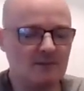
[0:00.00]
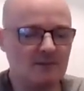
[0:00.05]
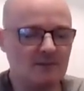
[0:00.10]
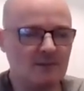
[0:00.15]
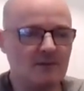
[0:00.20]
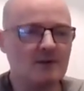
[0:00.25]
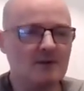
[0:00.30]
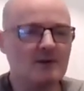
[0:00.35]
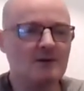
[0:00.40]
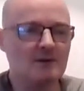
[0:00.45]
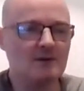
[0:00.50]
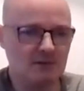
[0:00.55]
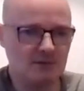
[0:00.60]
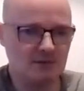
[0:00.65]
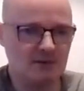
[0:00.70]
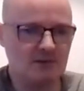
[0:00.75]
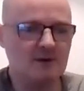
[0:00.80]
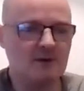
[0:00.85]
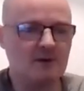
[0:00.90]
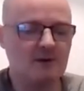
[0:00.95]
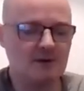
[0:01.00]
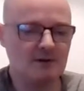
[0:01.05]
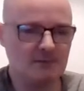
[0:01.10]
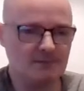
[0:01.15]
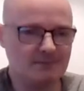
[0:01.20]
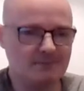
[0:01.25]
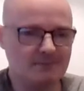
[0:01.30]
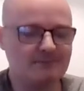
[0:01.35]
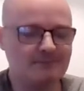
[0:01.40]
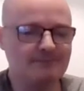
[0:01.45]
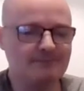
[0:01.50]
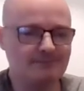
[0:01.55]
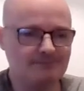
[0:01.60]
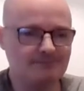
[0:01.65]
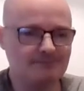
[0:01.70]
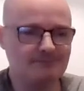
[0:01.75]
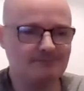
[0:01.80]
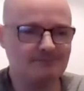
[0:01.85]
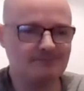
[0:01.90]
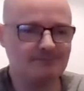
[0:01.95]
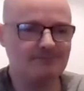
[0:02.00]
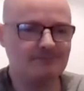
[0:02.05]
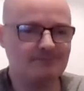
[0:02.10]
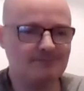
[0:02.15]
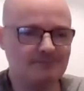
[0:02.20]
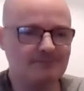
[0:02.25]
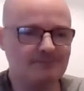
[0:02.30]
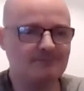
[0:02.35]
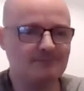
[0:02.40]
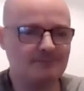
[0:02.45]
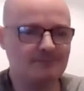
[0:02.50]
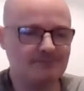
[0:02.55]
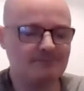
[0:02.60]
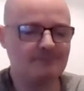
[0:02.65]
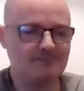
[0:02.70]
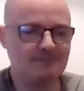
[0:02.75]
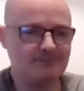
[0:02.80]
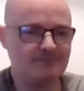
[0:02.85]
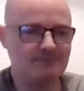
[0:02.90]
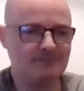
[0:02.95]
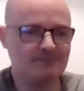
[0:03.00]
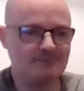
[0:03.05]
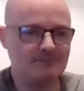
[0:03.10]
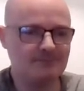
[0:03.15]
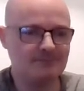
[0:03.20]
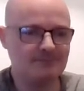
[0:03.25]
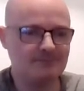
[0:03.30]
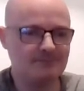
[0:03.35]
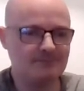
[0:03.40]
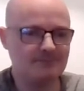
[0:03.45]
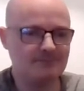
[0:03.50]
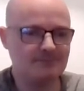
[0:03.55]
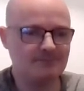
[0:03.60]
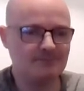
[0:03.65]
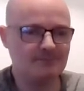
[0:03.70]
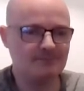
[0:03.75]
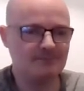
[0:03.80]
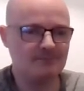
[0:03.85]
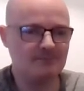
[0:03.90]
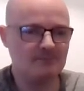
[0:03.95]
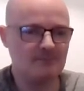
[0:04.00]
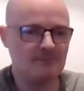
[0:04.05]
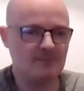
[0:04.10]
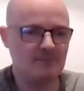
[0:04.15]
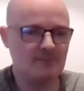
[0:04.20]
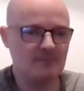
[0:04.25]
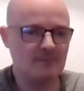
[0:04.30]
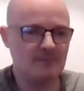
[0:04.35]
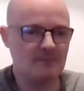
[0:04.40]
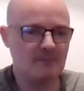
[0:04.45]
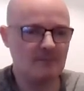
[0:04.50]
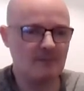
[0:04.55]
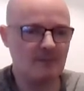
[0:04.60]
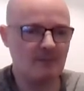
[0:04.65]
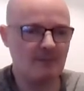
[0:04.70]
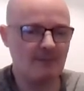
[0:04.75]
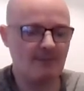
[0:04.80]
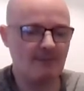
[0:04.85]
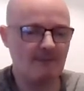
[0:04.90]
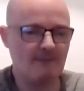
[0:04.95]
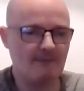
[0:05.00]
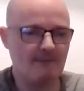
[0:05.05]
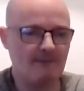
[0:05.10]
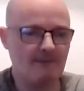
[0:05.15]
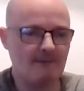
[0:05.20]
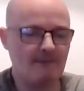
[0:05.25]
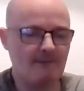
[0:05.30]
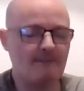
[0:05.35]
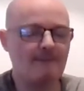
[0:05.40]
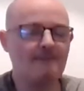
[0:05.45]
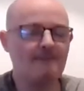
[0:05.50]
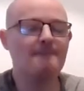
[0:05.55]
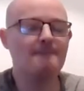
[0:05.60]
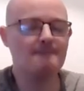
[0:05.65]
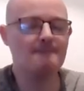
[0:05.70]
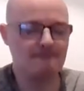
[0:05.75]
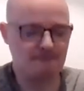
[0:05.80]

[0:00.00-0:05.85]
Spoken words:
(silent)